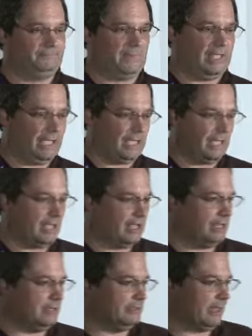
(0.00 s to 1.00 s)

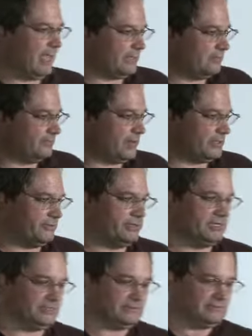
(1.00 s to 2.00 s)
And Active Directory
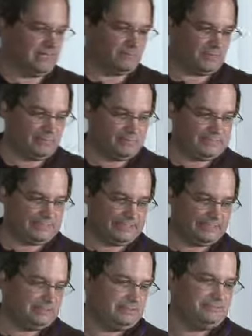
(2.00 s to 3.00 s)
does the same thing with
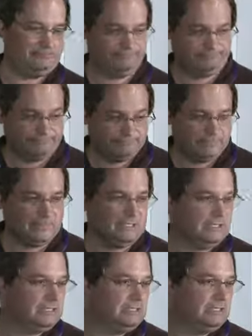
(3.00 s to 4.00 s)
SIDs.
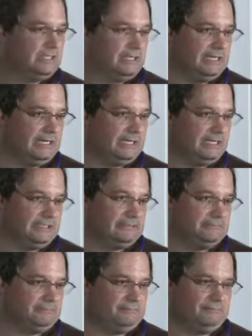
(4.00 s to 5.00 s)
And
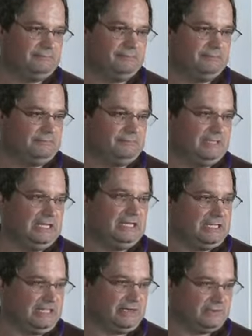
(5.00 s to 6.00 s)

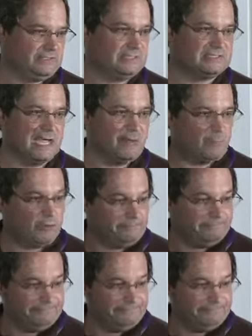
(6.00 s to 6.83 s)
here's an example.